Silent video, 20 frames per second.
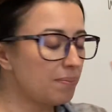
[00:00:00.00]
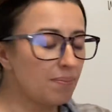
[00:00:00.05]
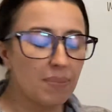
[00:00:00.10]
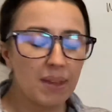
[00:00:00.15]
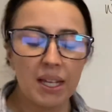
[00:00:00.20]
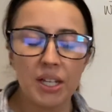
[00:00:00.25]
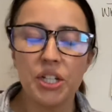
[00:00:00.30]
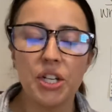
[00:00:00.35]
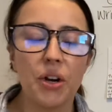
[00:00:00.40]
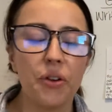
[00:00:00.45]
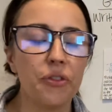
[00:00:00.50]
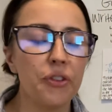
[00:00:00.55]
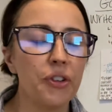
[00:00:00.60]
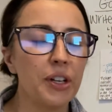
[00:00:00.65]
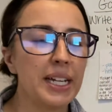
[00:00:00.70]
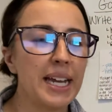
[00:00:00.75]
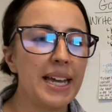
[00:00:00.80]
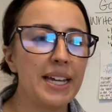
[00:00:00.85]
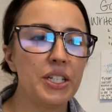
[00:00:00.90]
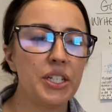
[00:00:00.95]
don't
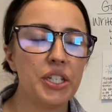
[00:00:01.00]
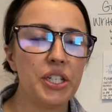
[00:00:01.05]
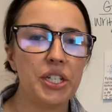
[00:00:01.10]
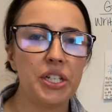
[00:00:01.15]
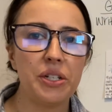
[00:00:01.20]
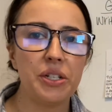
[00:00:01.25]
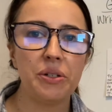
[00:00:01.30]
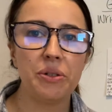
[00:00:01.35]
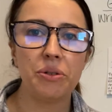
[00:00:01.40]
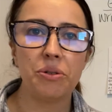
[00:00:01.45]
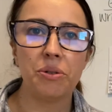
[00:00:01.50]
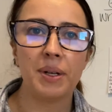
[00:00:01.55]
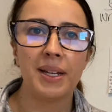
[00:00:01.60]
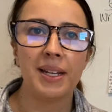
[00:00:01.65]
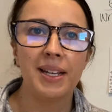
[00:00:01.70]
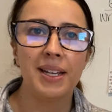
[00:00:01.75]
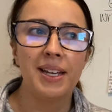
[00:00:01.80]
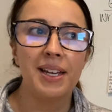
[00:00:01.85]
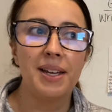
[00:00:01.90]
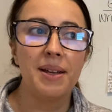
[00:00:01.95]
forget to
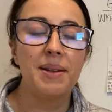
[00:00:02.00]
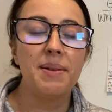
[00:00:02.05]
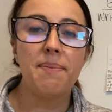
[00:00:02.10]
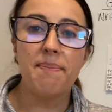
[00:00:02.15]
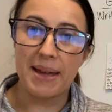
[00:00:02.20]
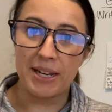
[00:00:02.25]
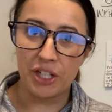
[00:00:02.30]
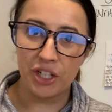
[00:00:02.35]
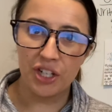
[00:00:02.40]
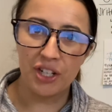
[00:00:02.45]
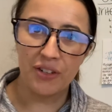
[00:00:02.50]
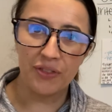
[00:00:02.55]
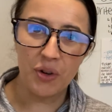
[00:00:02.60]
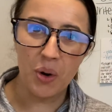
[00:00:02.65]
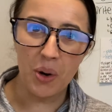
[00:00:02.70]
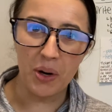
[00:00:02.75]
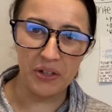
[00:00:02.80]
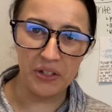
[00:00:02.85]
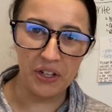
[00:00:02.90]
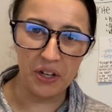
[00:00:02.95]
mention, of
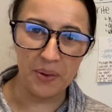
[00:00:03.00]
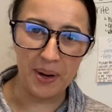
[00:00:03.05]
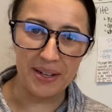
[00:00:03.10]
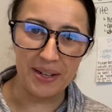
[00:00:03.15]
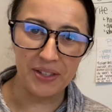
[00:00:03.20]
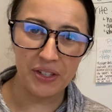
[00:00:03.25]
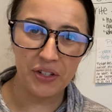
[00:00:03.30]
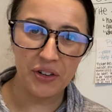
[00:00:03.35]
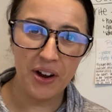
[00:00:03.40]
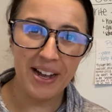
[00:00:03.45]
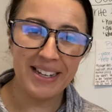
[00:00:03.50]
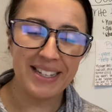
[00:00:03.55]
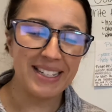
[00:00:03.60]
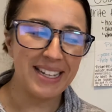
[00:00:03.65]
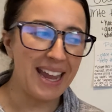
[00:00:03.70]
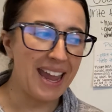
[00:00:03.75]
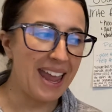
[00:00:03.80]
course, your restaurant.